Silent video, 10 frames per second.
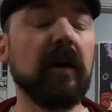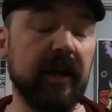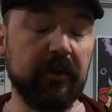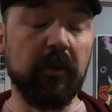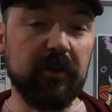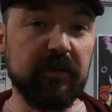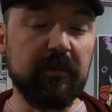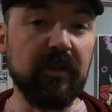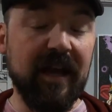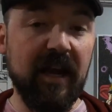I know other
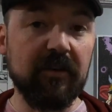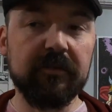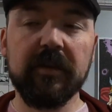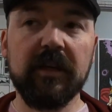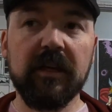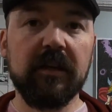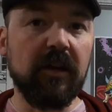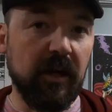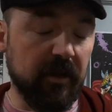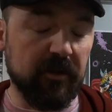people have.
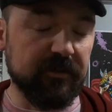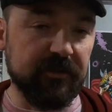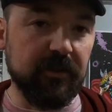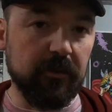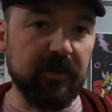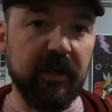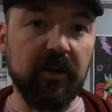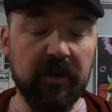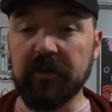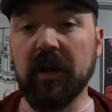I honestly don't care.